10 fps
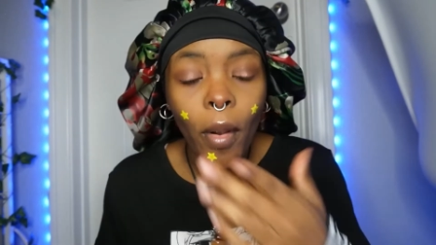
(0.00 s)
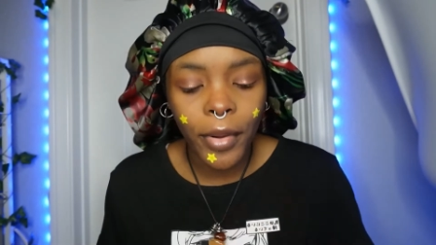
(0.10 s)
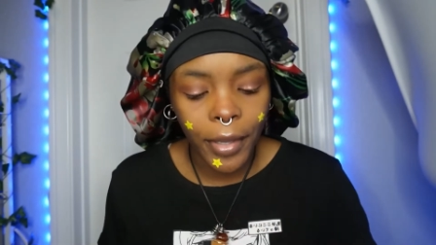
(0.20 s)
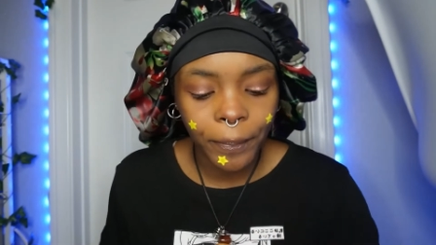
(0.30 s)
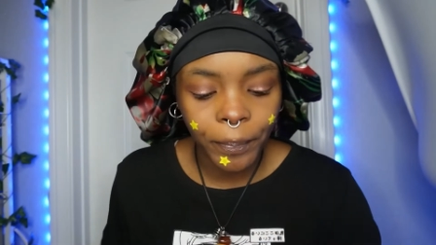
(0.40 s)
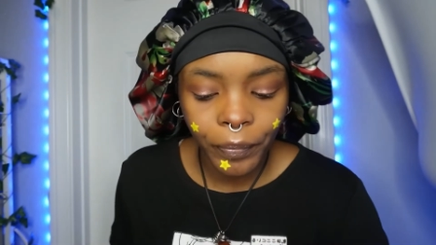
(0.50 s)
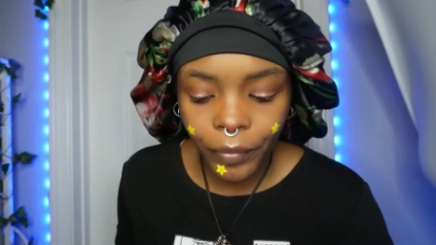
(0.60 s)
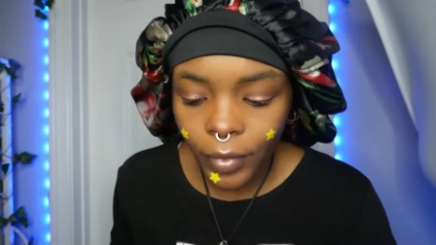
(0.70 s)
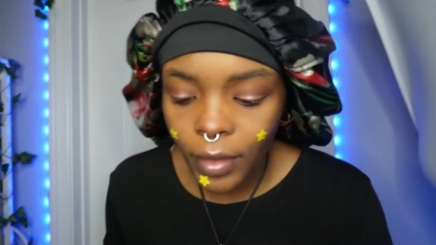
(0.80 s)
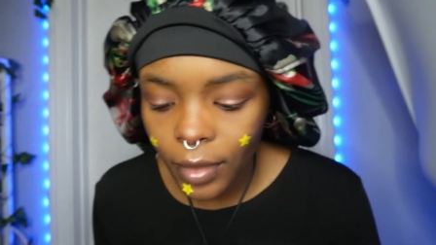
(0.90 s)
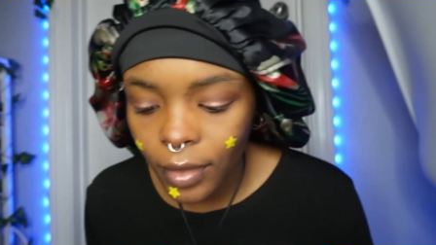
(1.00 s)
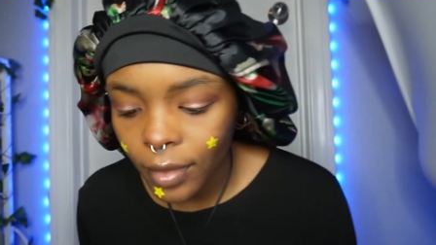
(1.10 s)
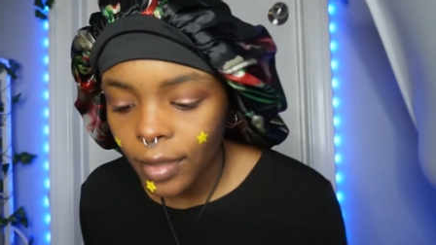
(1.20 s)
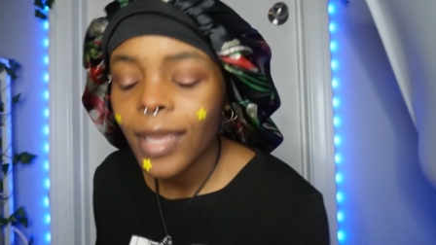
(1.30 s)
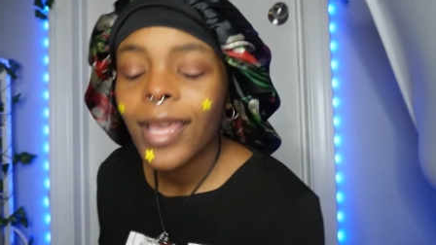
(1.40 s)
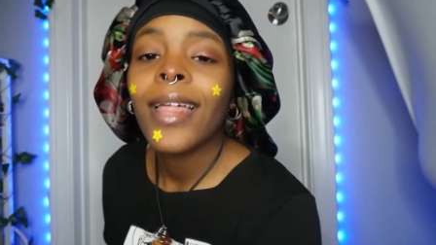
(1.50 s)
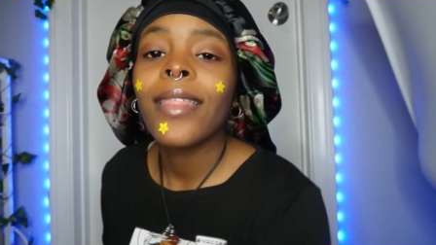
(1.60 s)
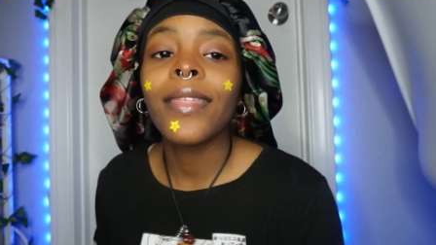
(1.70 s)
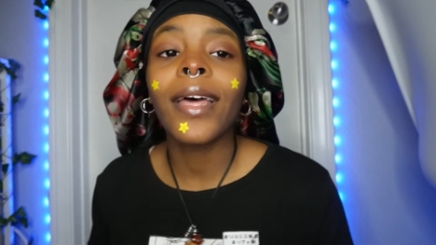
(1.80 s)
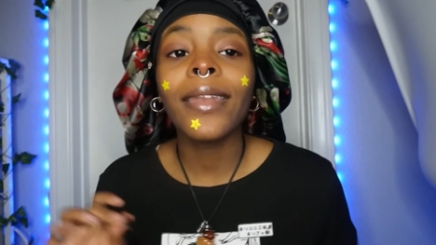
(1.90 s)
Okay.
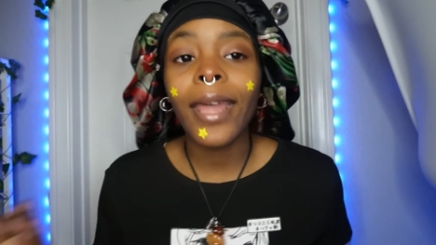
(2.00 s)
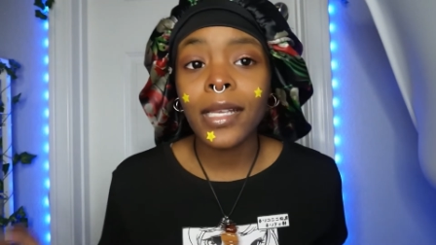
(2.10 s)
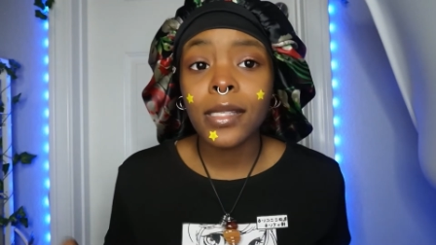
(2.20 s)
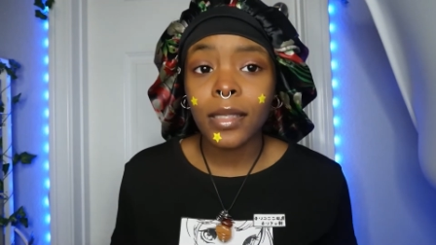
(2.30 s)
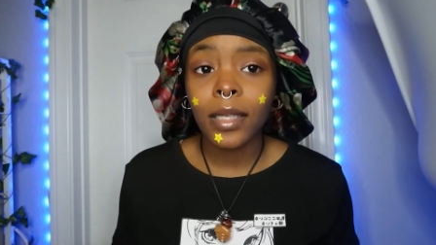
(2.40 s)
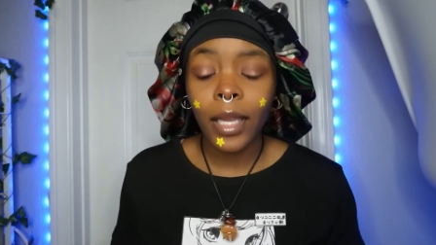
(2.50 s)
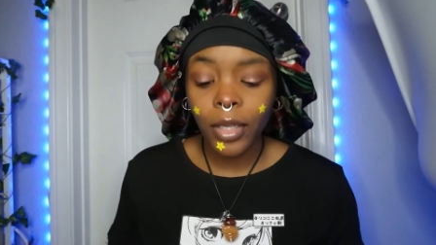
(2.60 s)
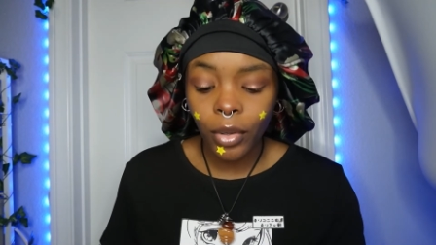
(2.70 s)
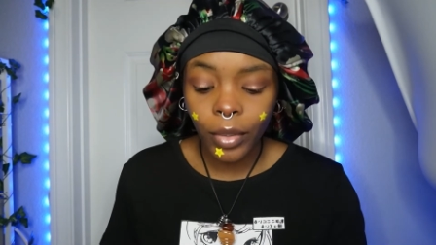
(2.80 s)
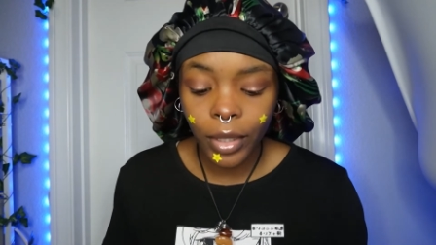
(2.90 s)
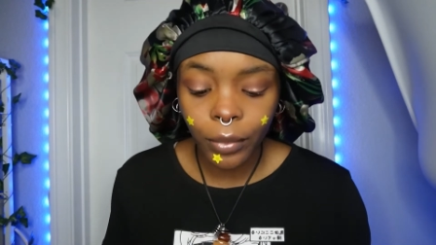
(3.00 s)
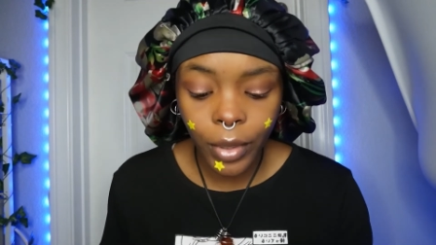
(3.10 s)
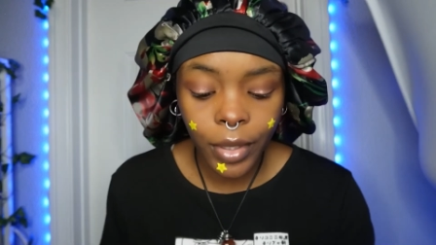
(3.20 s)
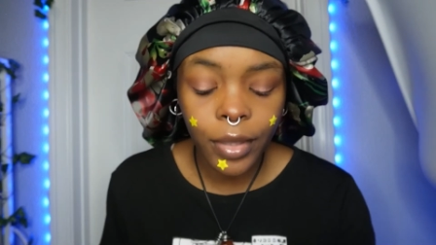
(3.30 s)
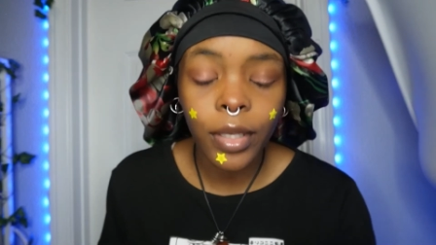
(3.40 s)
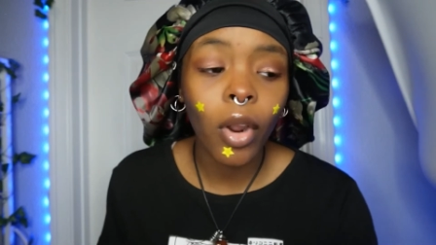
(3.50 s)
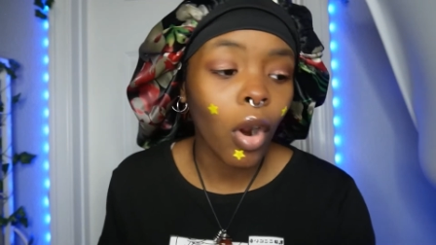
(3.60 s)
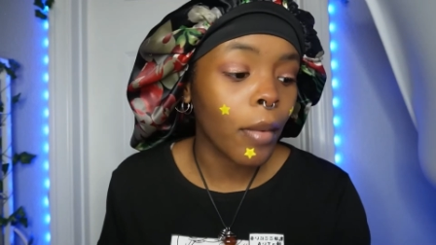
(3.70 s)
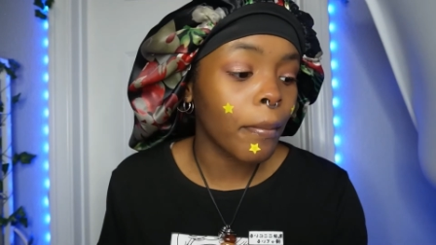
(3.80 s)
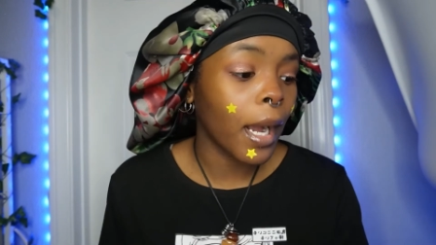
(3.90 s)
The next thing I go in with
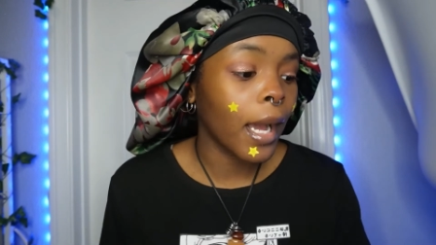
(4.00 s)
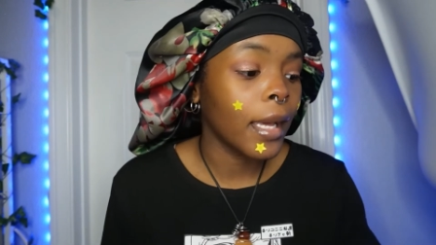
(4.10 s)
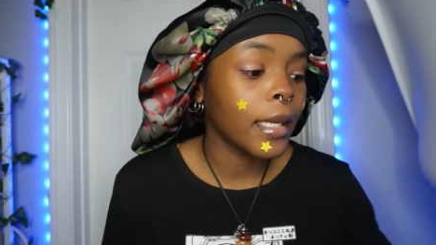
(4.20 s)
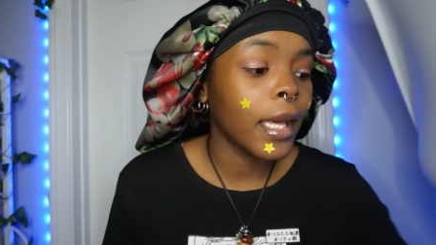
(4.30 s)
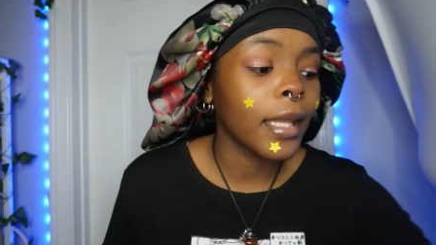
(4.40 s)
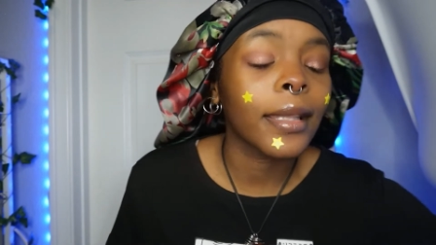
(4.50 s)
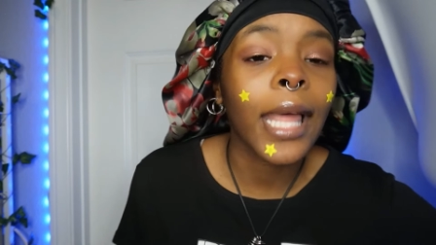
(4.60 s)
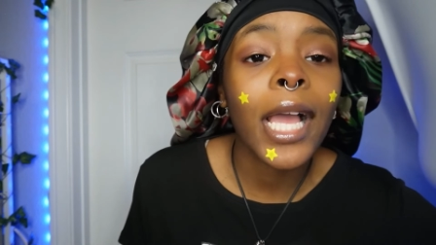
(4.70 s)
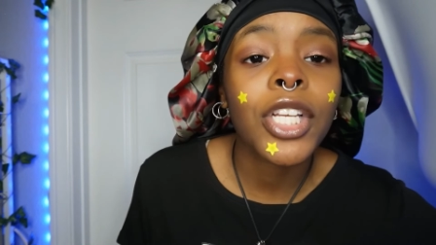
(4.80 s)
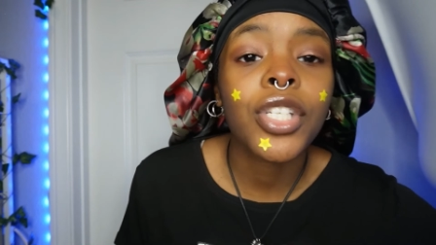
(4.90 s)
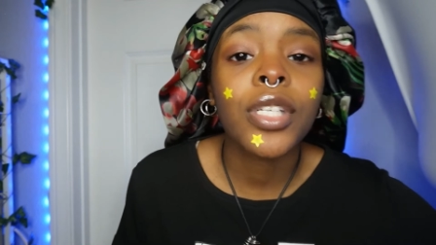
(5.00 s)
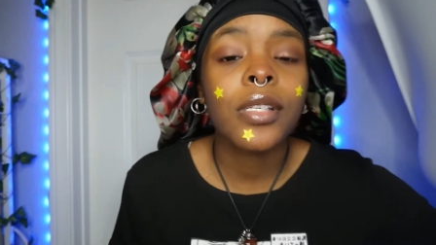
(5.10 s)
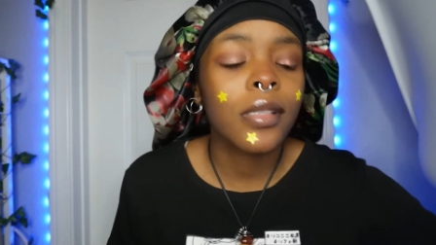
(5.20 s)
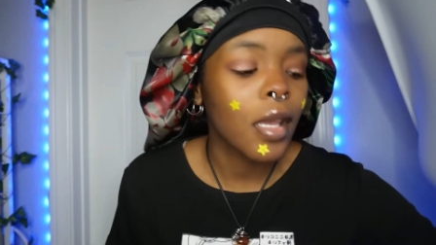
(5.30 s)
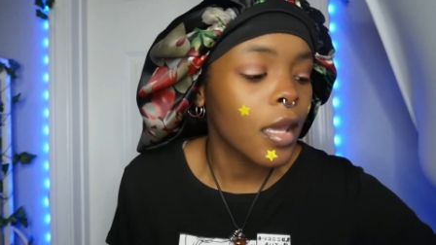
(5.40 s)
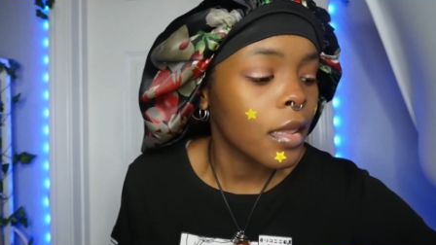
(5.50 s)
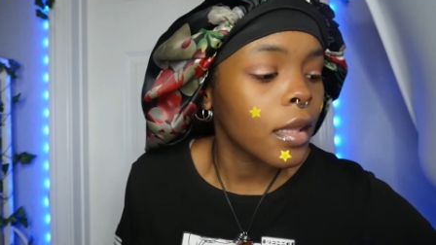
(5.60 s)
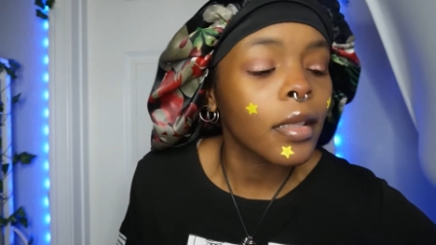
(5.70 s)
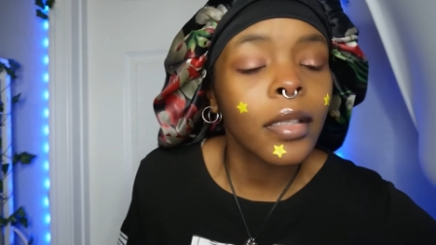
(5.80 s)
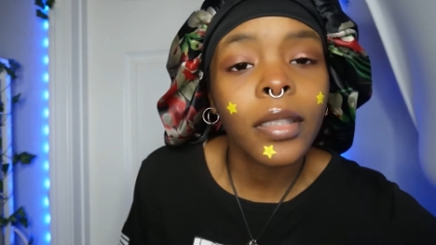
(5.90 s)
are my lashes.
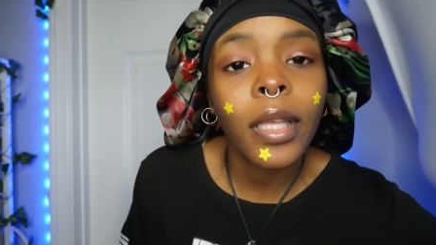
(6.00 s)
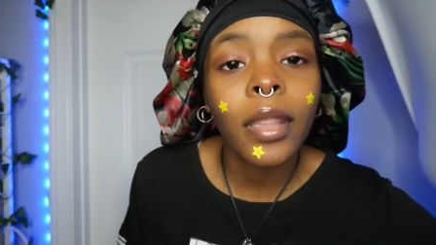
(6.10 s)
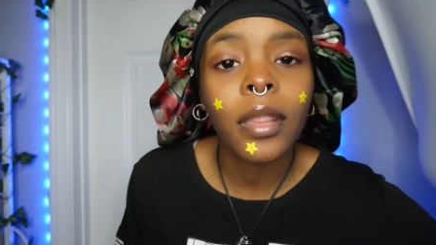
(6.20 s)
They look like